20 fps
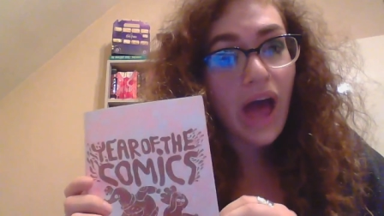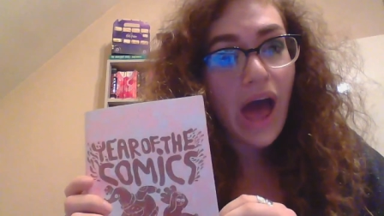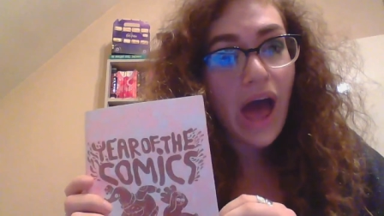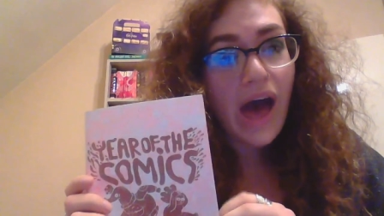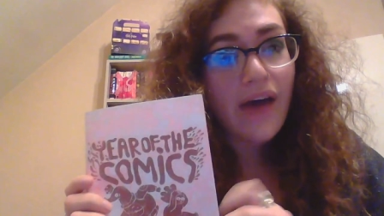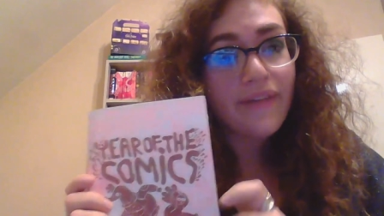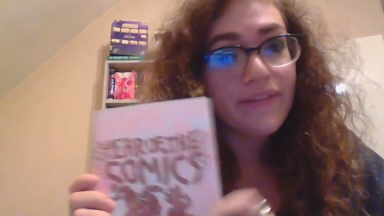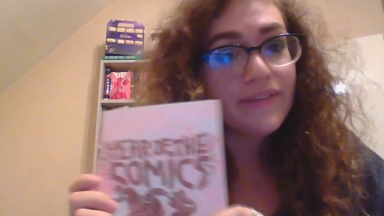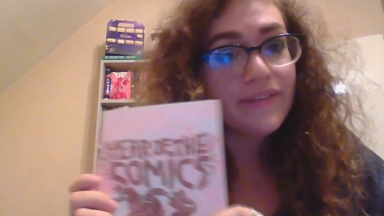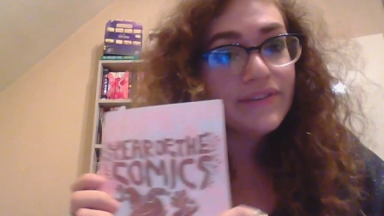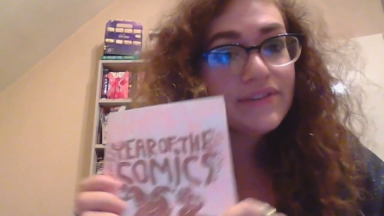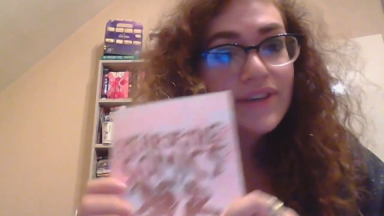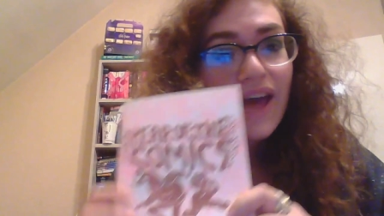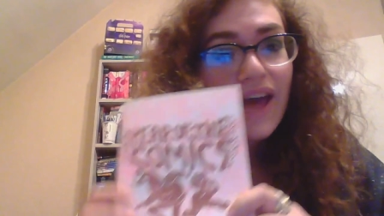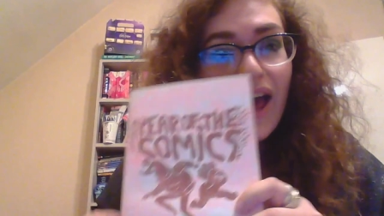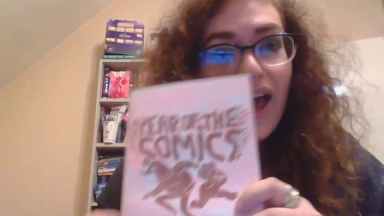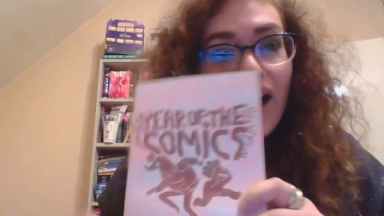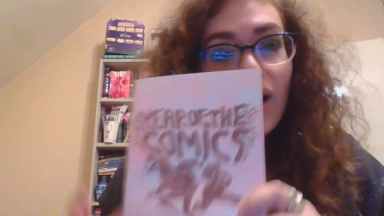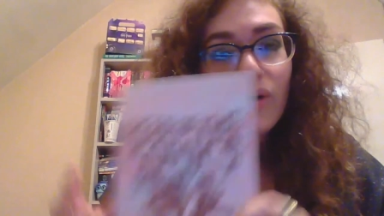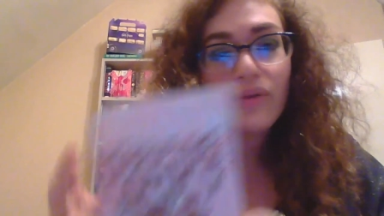and
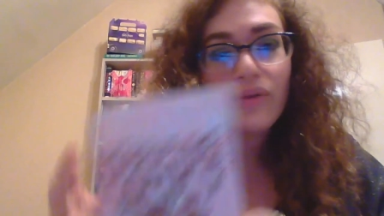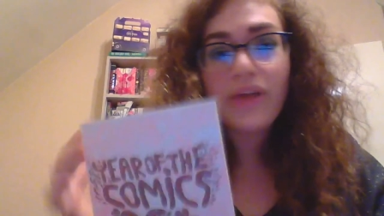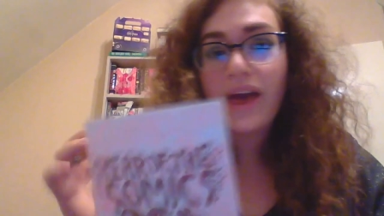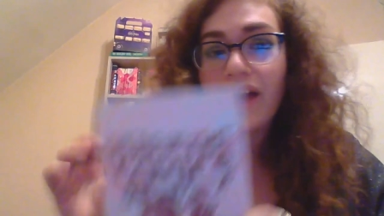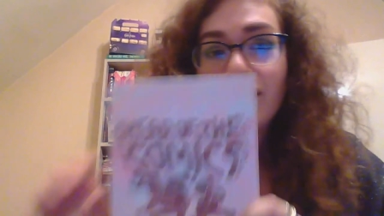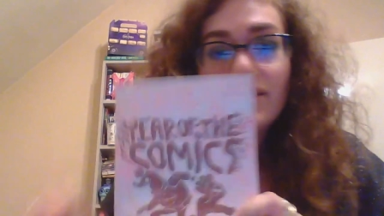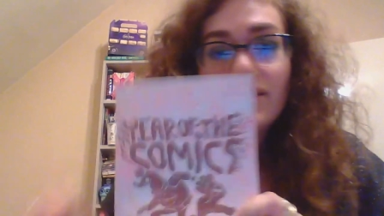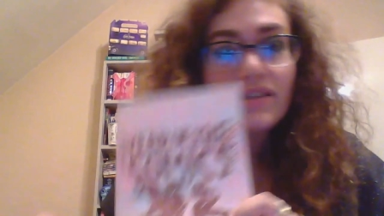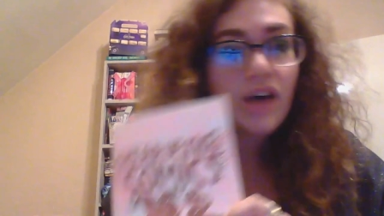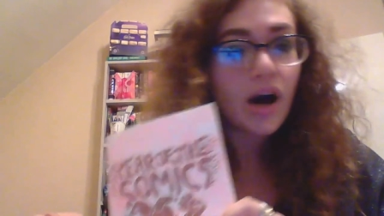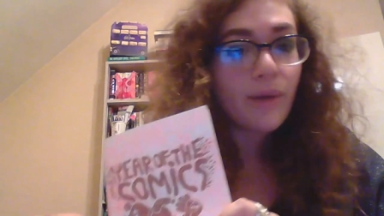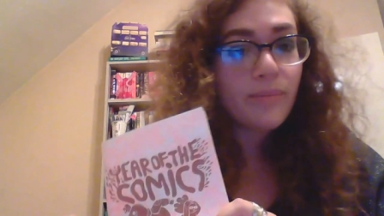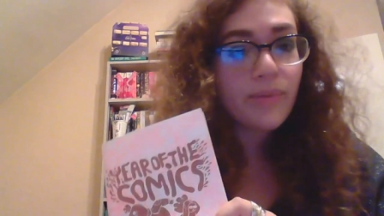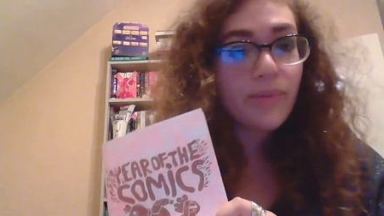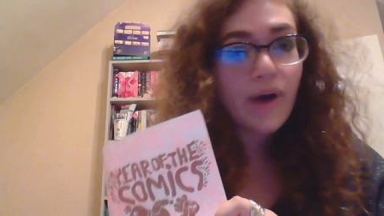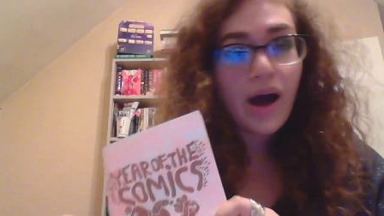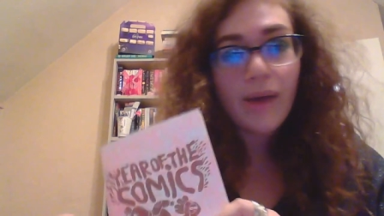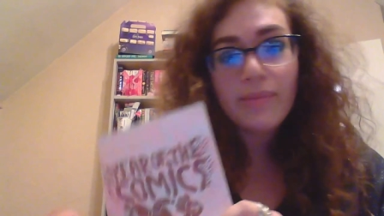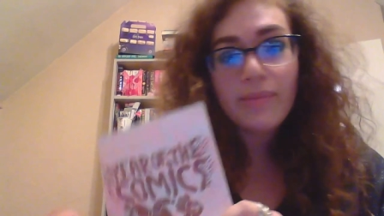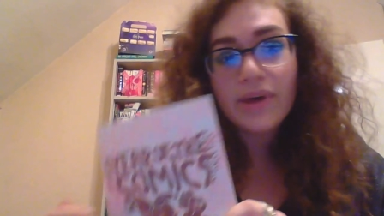how they end up
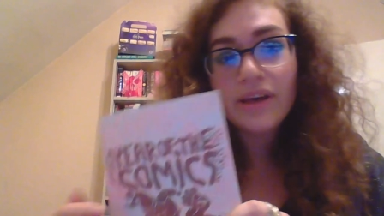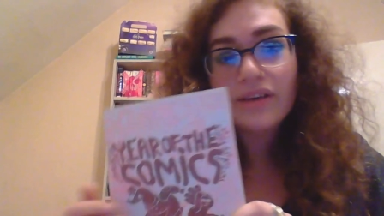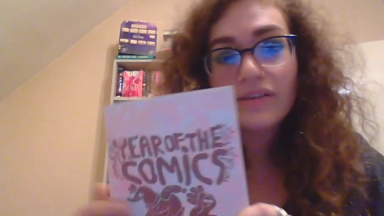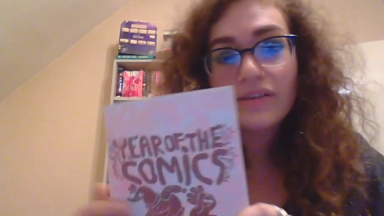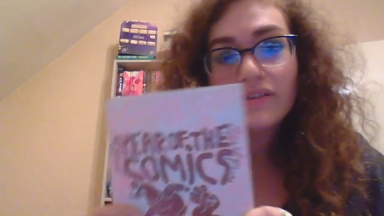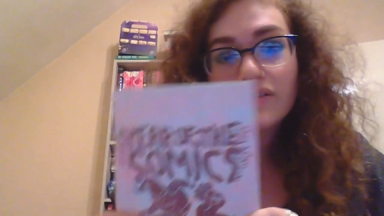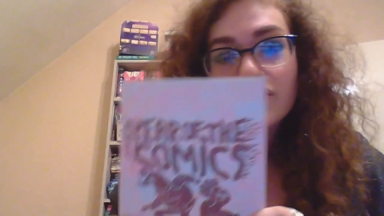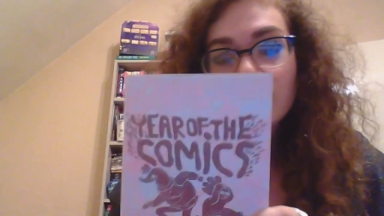coming